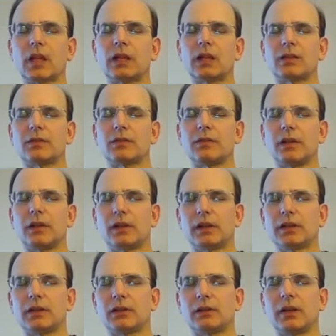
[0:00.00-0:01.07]
let's feel
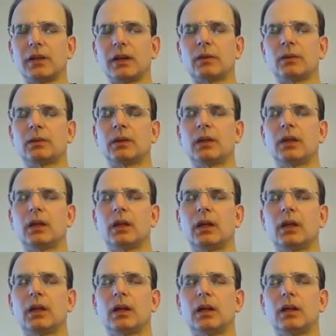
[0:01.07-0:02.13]
into now
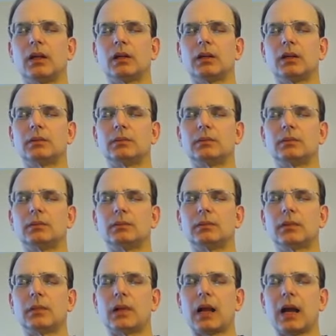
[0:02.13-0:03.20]
um,
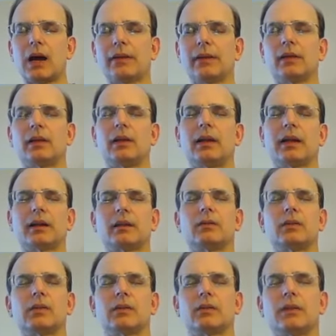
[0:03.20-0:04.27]
how the collective
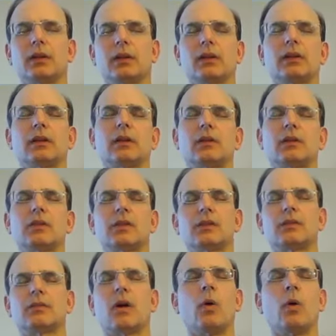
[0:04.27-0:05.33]
was feeling, you know,
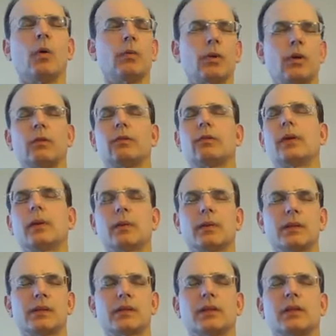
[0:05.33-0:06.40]
just overall
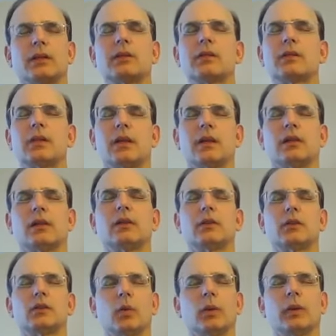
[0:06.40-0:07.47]
frequency. Let's say that
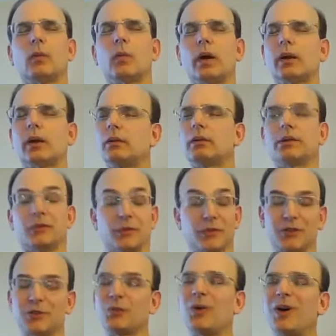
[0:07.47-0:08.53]
there's only one, there's
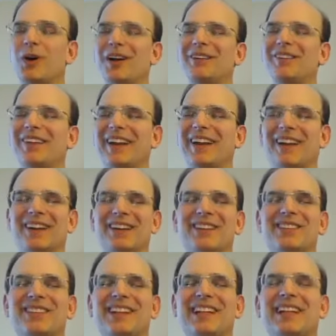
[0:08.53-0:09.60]
just one, right?
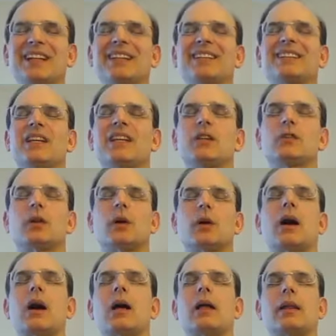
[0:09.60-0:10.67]
Ultimately. So
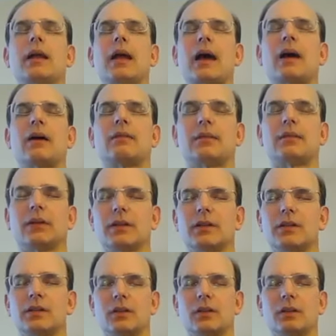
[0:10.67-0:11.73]
on
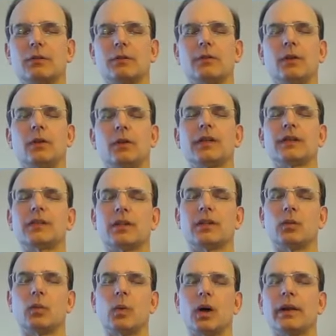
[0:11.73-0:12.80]
average, you know, the fullness of the
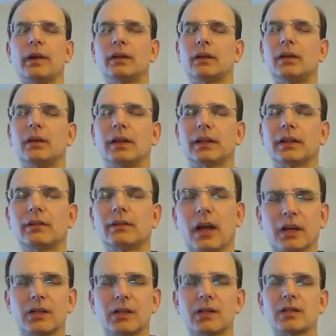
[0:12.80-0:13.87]
one collective
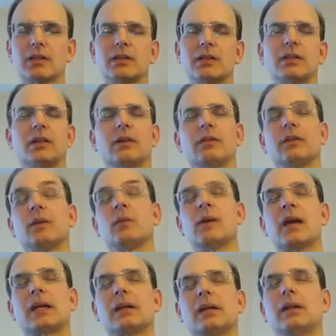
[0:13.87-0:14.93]
consciousness here of
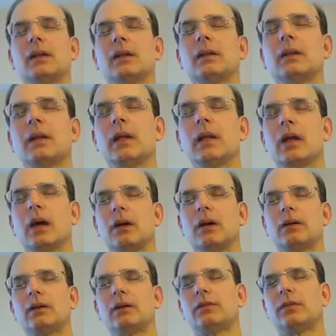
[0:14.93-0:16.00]
humanity, how
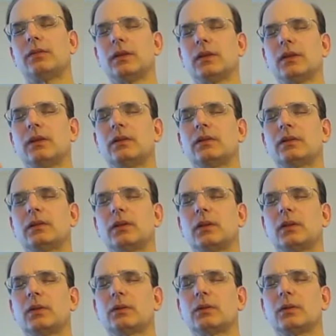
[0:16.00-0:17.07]
did it feel, you
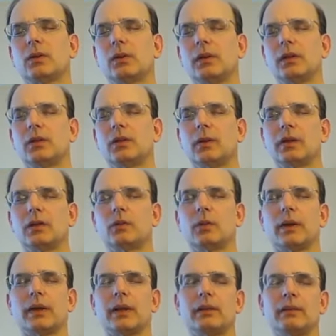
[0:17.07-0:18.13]
know, early
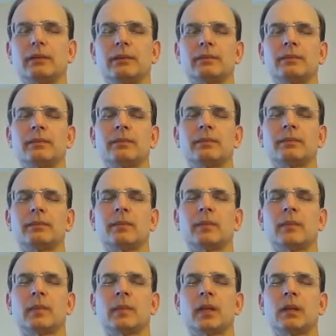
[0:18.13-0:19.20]
2020?
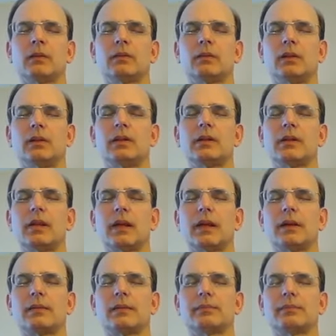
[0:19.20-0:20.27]
Feel into
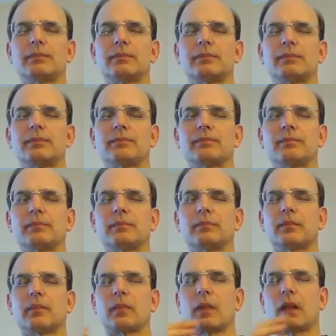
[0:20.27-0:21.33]
that?
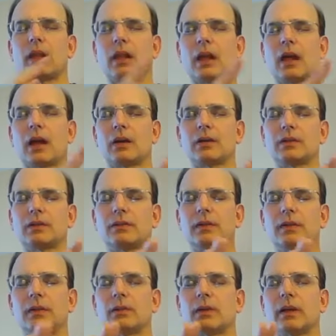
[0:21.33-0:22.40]
And how does it
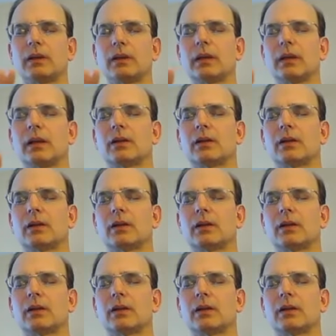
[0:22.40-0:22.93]
feel right now?